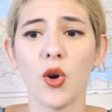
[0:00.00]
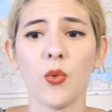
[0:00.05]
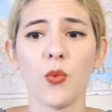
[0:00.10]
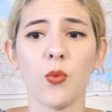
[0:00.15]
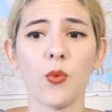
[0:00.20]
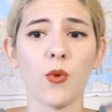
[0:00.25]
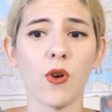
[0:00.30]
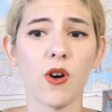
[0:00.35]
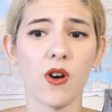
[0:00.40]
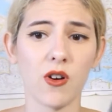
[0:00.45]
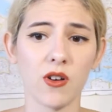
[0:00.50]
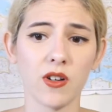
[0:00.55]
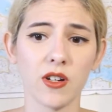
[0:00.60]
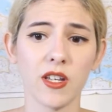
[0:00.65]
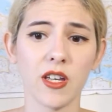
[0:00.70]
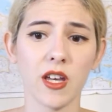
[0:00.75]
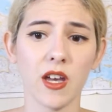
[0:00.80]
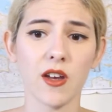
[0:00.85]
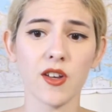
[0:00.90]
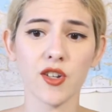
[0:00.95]

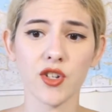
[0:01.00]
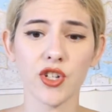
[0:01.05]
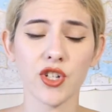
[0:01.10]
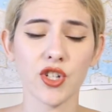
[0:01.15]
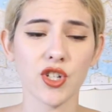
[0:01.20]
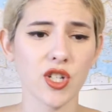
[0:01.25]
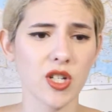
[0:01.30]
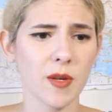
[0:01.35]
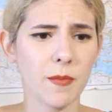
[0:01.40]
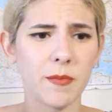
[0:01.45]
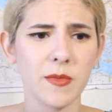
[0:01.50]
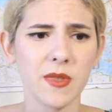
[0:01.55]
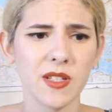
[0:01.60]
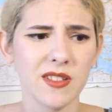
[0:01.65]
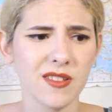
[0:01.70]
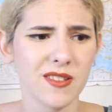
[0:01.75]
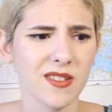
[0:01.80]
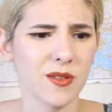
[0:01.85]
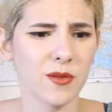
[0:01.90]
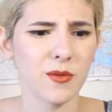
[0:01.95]
wrong
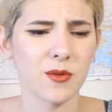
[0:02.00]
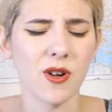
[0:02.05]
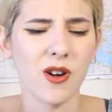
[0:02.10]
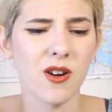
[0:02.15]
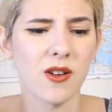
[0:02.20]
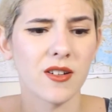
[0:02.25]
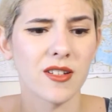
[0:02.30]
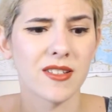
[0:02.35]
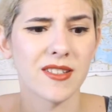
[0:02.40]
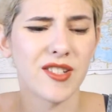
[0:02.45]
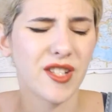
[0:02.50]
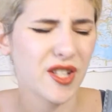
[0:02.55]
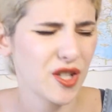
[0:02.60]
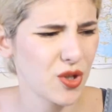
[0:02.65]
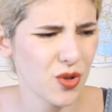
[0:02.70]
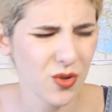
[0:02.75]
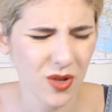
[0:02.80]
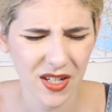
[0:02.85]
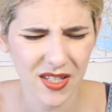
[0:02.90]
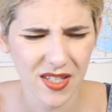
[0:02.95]
shipment, wrong
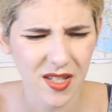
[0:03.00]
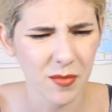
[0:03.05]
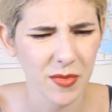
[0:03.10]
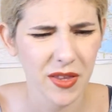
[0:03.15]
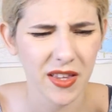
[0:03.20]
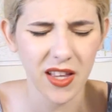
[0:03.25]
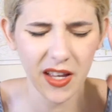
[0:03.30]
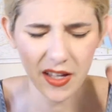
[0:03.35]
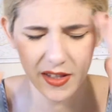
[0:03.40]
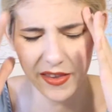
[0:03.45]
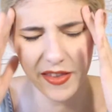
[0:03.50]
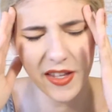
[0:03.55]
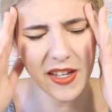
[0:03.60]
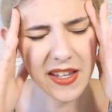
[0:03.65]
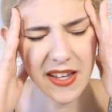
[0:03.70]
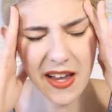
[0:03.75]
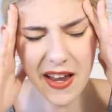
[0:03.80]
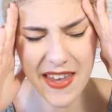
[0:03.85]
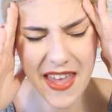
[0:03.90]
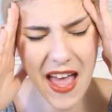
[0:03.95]
district, something like,
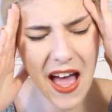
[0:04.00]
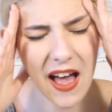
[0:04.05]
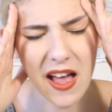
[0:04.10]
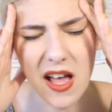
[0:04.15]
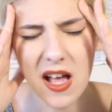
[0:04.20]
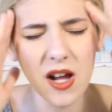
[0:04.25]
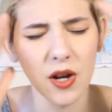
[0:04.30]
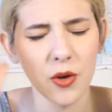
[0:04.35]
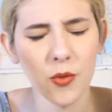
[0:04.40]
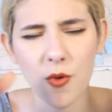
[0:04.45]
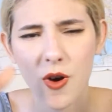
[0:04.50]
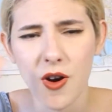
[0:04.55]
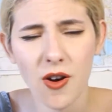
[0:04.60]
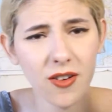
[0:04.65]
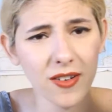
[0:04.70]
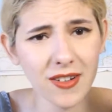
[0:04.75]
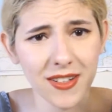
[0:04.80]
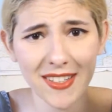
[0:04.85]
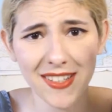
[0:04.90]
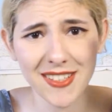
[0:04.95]
yeah,
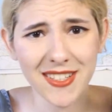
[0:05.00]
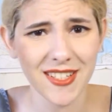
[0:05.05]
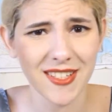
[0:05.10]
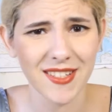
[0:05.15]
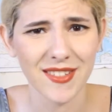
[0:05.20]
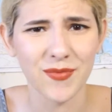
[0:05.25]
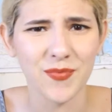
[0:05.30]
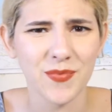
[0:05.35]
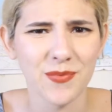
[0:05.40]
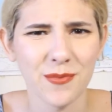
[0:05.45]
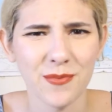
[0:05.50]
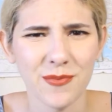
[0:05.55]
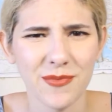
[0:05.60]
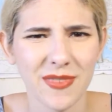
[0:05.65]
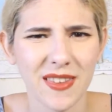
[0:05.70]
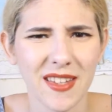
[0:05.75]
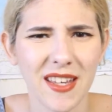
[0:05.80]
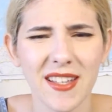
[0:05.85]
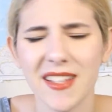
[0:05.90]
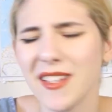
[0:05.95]
wrong.
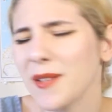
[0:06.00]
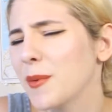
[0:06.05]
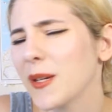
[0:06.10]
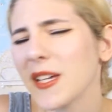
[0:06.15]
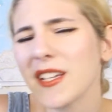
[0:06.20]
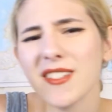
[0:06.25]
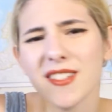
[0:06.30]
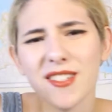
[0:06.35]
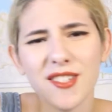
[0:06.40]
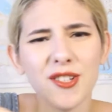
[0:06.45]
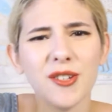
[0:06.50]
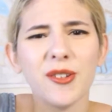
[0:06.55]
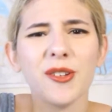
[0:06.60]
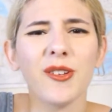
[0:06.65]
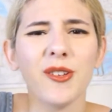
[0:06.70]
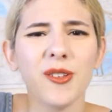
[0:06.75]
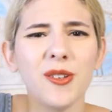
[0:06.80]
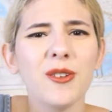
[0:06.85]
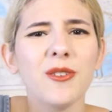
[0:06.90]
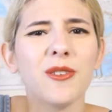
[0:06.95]
Because
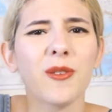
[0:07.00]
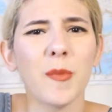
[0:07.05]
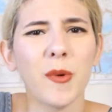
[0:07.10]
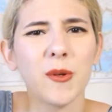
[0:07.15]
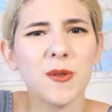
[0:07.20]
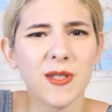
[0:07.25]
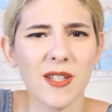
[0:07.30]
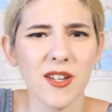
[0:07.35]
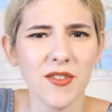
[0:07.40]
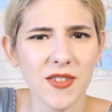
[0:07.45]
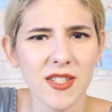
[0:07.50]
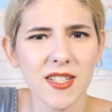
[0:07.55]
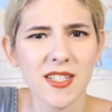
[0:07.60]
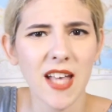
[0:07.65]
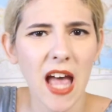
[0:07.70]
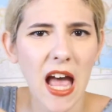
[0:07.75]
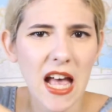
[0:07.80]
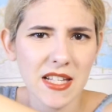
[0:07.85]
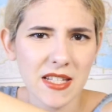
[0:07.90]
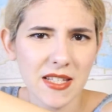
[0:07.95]
you know the post office
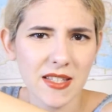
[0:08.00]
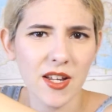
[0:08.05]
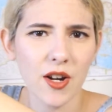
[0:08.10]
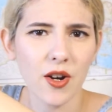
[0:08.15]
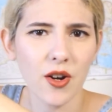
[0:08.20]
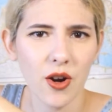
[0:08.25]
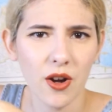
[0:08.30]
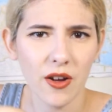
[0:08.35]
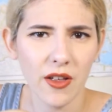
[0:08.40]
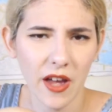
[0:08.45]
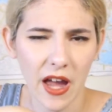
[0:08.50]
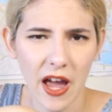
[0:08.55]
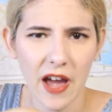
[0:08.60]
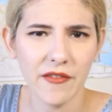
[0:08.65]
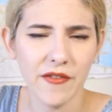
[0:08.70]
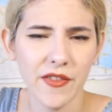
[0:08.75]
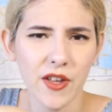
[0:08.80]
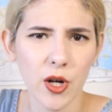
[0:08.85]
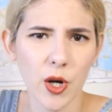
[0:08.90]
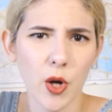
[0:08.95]
have
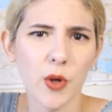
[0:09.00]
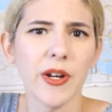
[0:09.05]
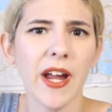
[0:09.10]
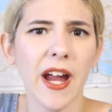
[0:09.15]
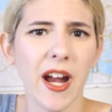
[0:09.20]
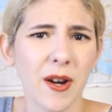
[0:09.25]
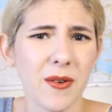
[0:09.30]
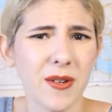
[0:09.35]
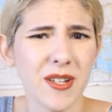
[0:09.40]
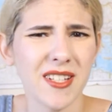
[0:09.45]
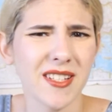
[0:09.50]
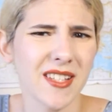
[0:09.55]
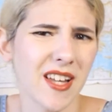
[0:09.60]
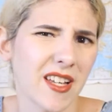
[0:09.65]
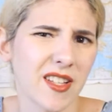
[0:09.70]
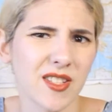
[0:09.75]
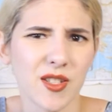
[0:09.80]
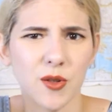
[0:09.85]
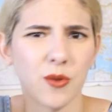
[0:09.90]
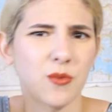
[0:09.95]
their own areas,
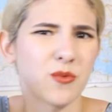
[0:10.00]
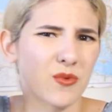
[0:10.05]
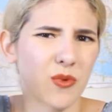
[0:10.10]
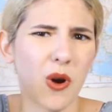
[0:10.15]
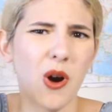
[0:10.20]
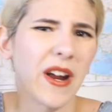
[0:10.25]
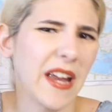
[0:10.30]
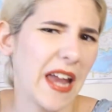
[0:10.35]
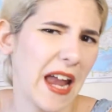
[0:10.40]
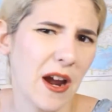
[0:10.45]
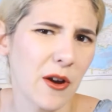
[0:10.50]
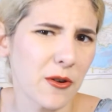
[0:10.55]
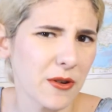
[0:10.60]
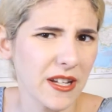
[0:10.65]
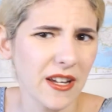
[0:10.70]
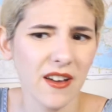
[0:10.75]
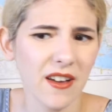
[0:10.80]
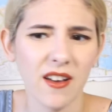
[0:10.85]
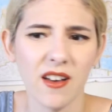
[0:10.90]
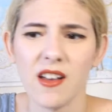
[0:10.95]
like, so wrong
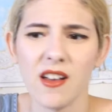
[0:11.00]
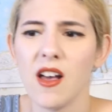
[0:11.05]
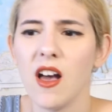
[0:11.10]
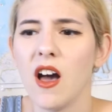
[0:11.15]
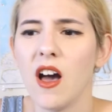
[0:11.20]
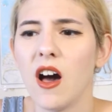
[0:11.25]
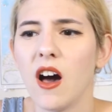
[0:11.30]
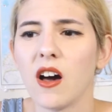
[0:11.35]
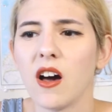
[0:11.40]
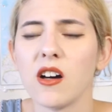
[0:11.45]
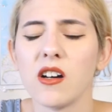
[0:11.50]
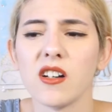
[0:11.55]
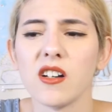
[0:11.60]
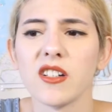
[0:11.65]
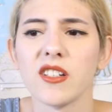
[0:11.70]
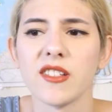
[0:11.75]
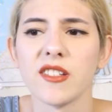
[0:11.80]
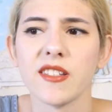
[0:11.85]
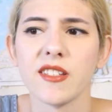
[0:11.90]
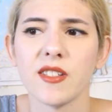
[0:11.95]
area,
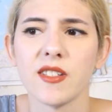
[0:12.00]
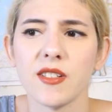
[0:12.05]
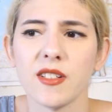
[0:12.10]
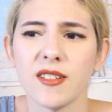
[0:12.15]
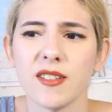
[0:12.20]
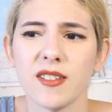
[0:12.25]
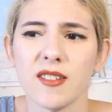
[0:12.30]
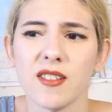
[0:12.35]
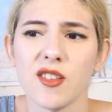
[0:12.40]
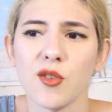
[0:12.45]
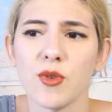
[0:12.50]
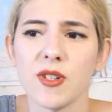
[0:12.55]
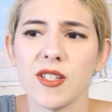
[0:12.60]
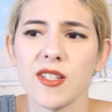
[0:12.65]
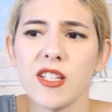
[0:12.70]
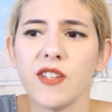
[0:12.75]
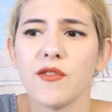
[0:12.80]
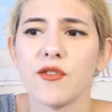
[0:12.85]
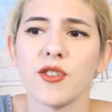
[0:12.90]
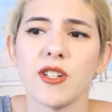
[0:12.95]
the
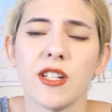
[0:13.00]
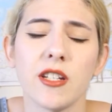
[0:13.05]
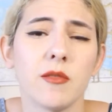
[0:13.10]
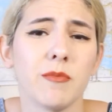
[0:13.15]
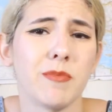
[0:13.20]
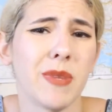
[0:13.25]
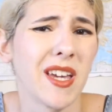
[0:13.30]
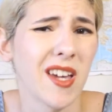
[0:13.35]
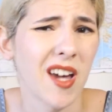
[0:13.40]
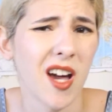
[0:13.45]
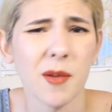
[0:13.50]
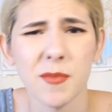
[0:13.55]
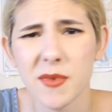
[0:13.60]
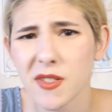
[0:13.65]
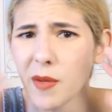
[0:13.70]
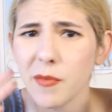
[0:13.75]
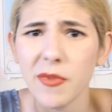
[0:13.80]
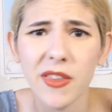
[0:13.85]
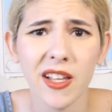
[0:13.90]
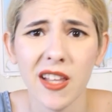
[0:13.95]
receiver didn't pick up,
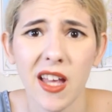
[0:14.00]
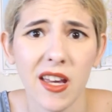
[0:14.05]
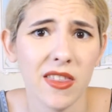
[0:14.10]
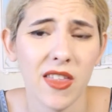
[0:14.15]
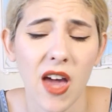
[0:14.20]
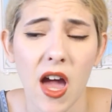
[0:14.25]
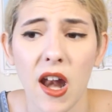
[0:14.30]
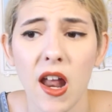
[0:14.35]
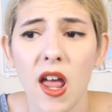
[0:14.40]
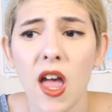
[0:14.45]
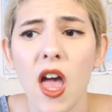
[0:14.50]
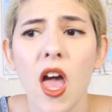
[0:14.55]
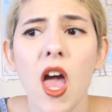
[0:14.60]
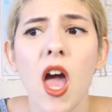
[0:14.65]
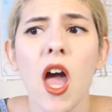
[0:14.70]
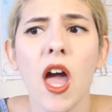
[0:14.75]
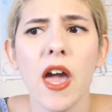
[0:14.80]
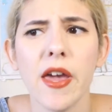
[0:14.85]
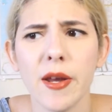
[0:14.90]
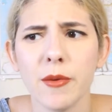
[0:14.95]
something like that.
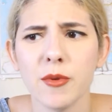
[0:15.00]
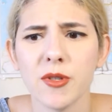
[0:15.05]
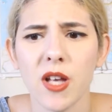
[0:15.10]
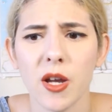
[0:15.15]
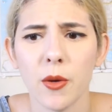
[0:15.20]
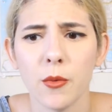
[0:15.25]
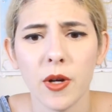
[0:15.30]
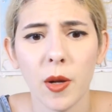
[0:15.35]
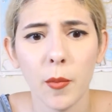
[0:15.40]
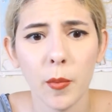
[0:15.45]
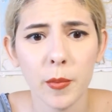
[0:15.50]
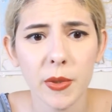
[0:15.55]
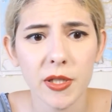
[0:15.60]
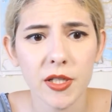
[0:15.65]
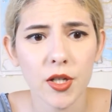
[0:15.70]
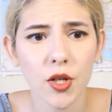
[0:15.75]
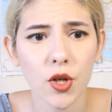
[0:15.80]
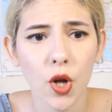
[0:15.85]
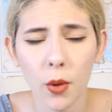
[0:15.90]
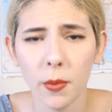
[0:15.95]
And I was like, well,
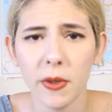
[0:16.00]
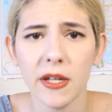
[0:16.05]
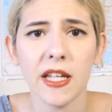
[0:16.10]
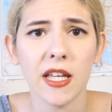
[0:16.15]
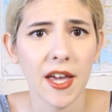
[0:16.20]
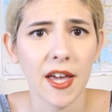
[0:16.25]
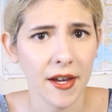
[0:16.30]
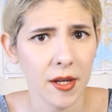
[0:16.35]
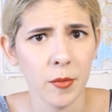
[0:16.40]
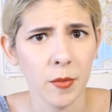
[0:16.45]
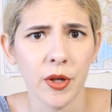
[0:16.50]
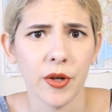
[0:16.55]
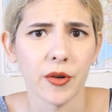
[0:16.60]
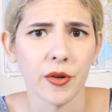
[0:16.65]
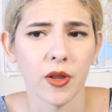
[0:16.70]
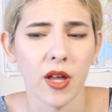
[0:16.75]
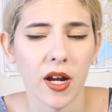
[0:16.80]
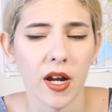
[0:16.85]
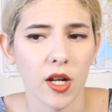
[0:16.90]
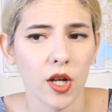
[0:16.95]
but nobody came here,
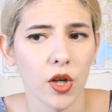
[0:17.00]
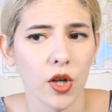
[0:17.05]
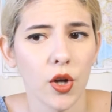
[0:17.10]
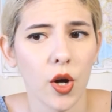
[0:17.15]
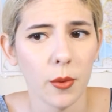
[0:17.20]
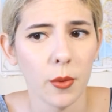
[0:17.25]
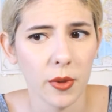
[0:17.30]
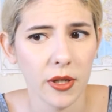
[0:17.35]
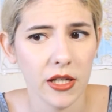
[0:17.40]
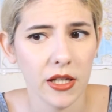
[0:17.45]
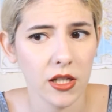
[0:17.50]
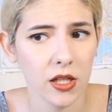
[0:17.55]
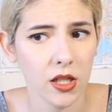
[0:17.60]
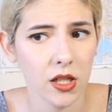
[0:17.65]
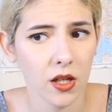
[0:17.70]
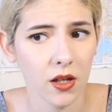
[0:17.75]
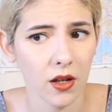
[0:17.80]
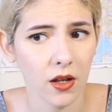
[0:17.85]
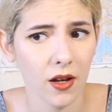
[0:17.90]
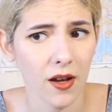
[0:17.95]
like
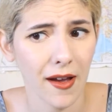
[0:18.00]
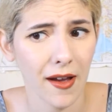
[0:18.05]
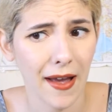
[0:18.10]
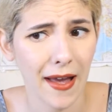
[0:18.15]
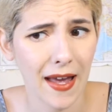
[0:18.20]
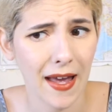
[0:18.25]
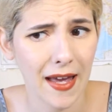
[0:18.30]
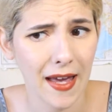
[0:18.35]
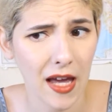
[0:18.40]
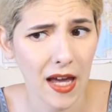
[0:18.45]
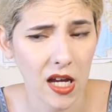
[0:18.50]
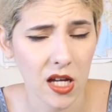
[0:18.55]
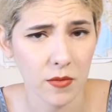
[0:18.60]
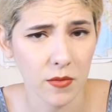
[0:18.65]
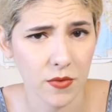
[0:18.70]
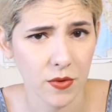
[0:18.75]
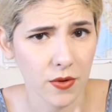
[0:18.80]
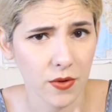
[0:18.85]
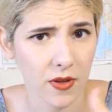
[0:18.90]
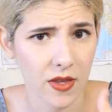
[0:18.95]
nobody
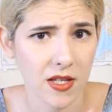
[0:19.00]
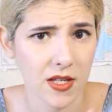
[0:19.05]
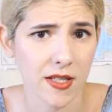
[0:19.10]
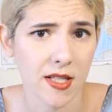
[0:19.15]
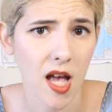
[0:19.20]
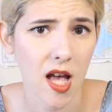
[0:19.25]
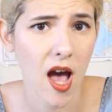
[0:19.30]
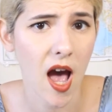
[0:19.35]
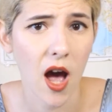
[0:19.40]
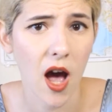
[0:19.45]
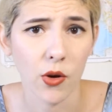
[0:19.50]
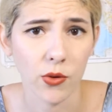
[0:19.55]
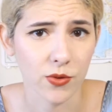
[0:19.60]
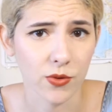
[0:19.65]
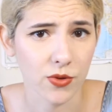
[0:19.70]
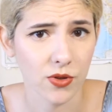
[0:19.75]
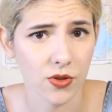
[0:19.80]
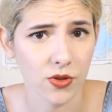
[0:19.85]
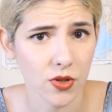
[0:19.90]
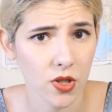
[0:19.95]
came to this
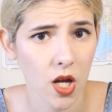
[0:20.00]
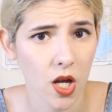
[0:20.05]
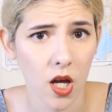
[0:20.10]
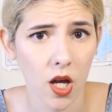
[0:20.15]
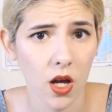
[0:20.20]
house